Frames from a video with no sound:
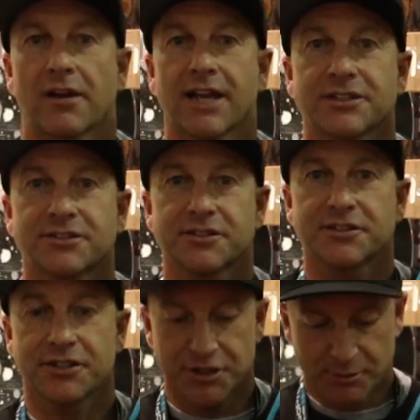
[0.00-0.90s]
Okay, so this is
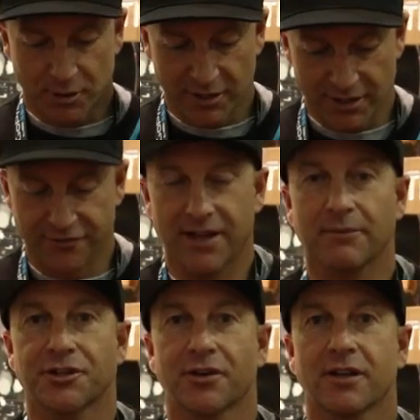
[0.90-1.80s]
a new board in the
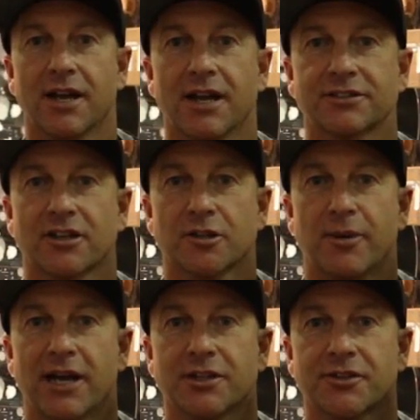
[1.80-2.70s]
family tree line. It's called the
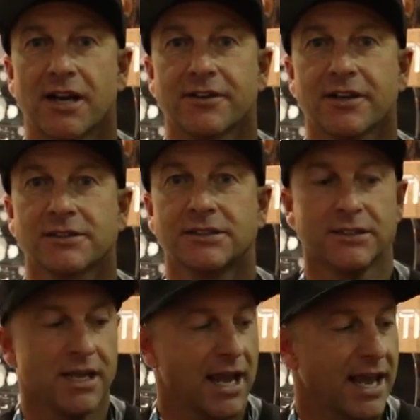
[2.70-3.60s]
Pile Driver.
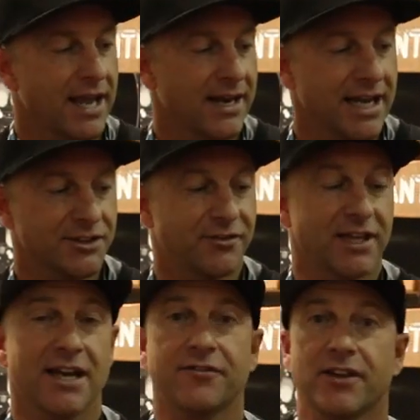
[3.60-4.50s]
And it has
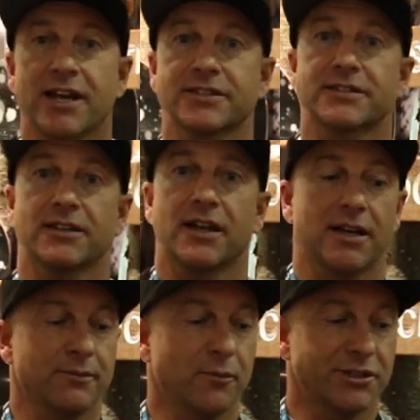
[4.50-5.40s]
Filet-O-Flex,
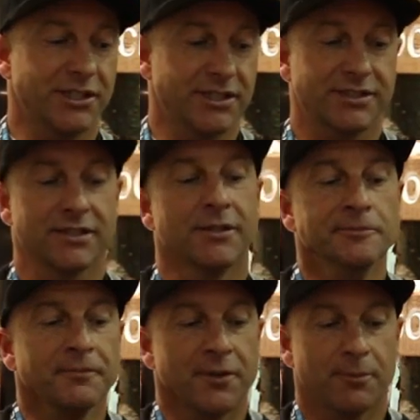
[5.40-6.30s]
which is,
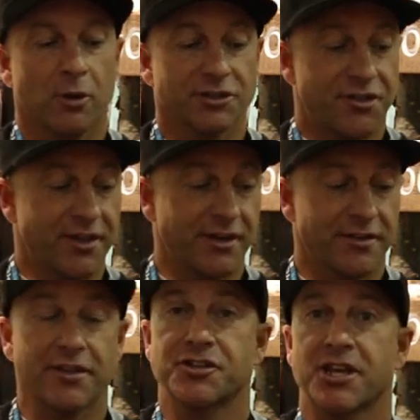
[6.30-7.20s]
the board's thinner
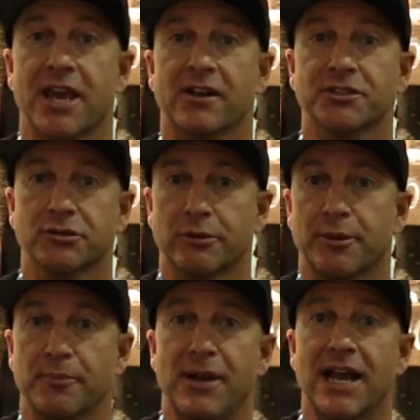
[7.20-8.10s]
than the channel, so we
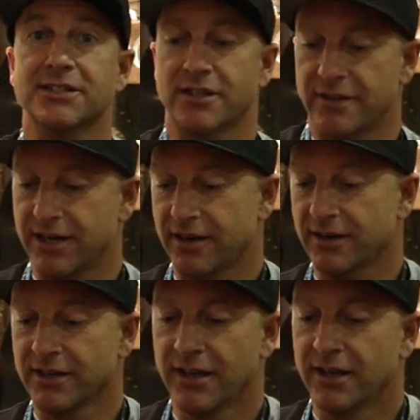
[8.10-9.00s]
put pads on
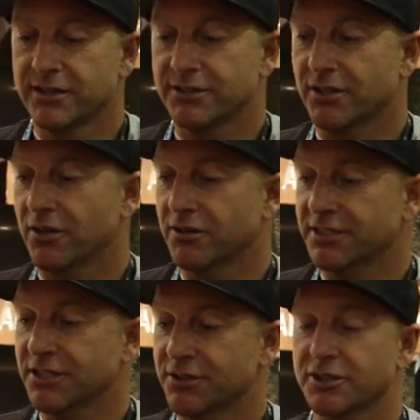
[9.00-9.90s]
there. So
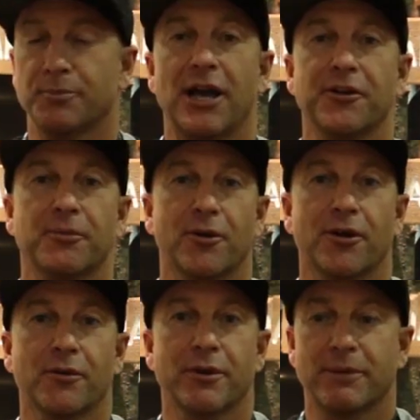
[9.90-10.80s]
since it's a powder
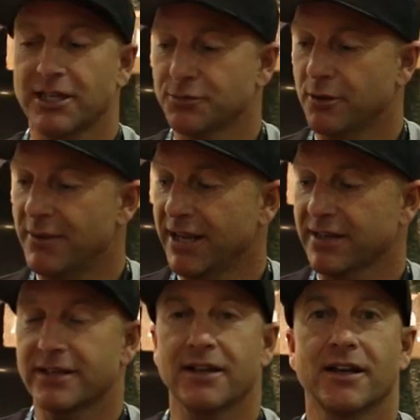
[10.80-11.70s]
board, we might as well make
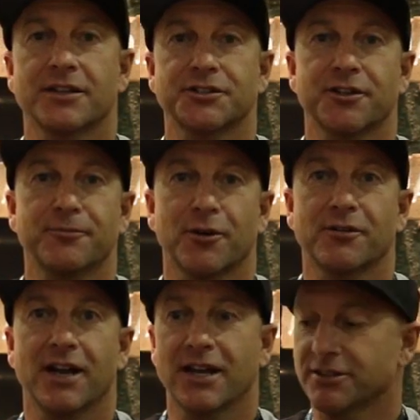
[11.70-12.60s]
it a
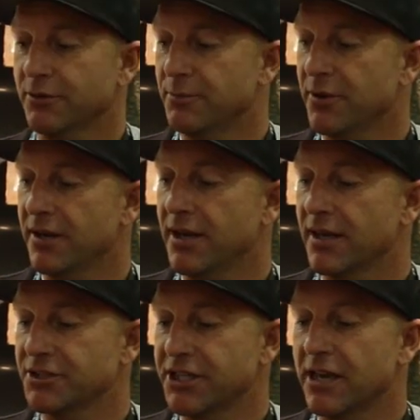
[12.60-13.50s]
surfboard, right? So we put
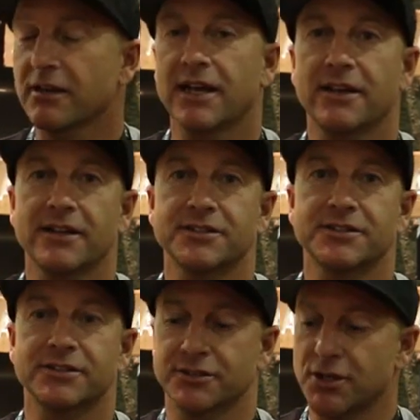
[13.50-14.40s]
Channel
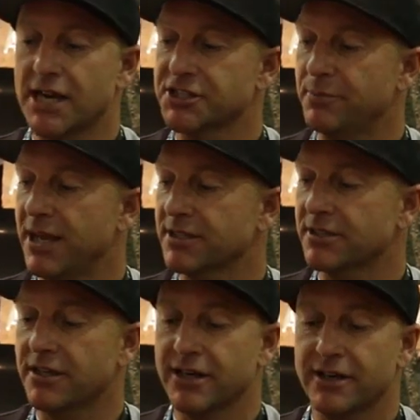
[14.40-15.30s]
Islands traction pads on